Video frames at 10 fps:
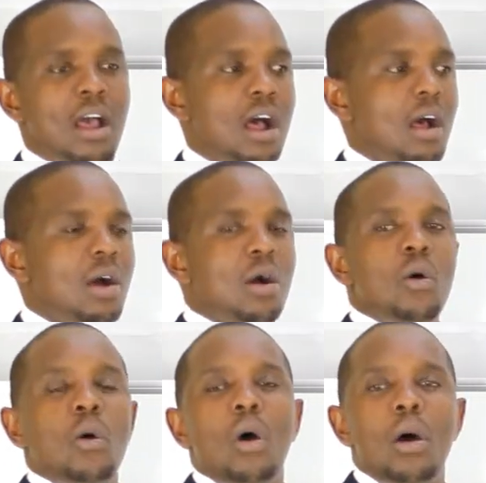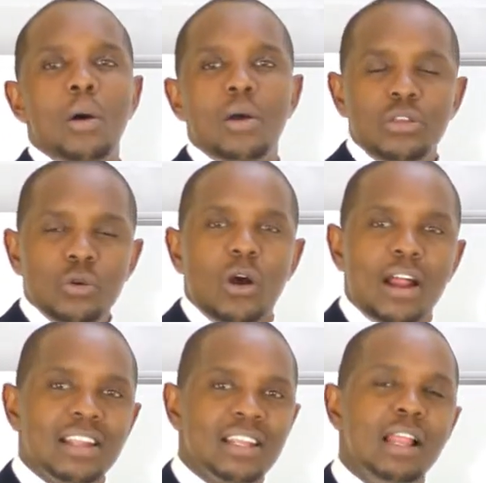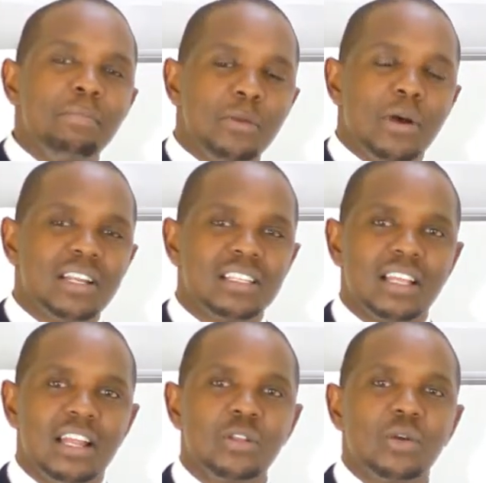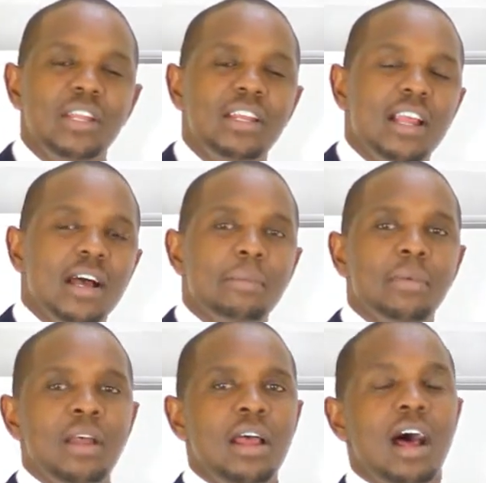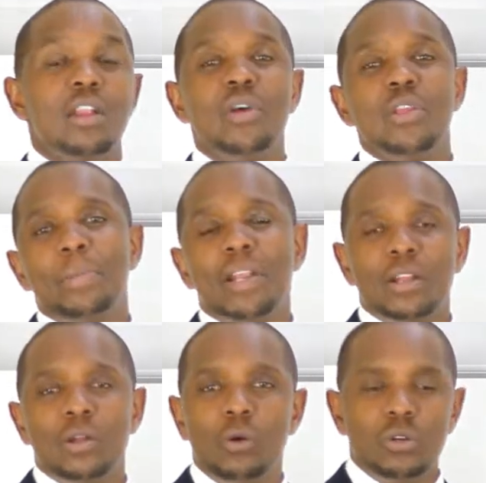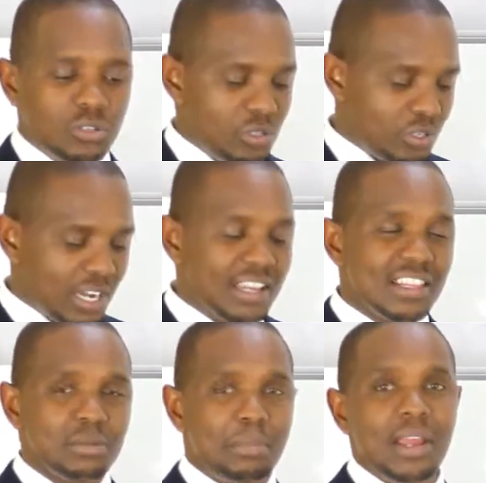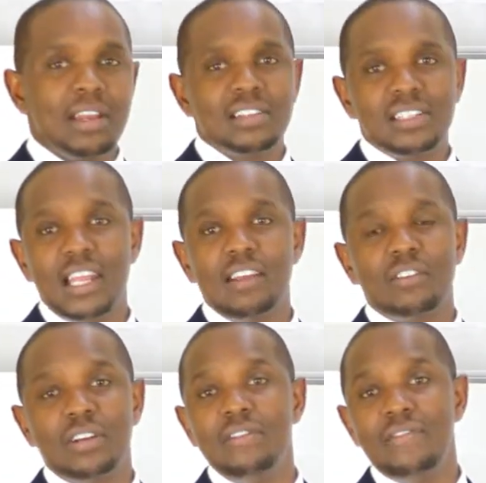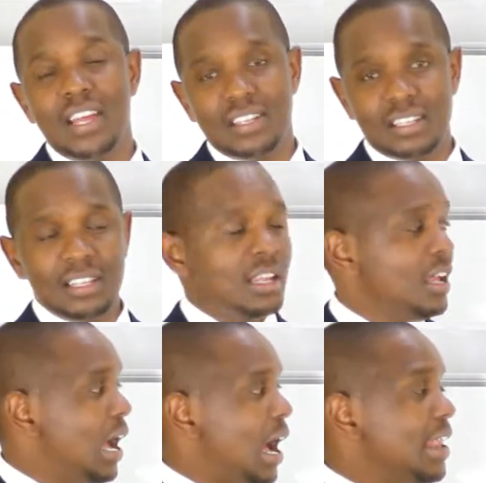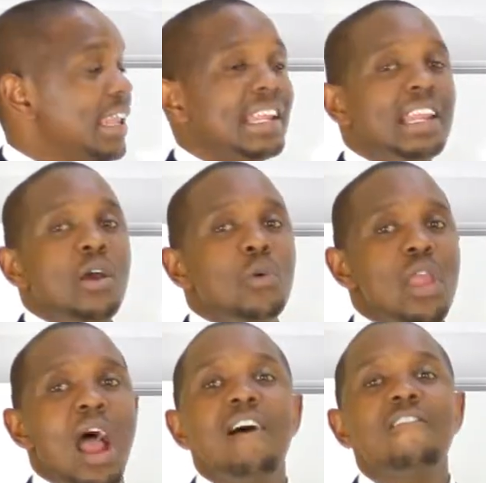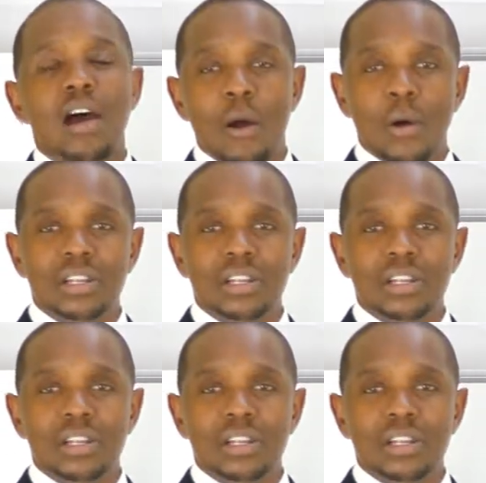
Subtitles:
help you understand your income and where your money goes, because you can either spend, save, or invest. And then we have our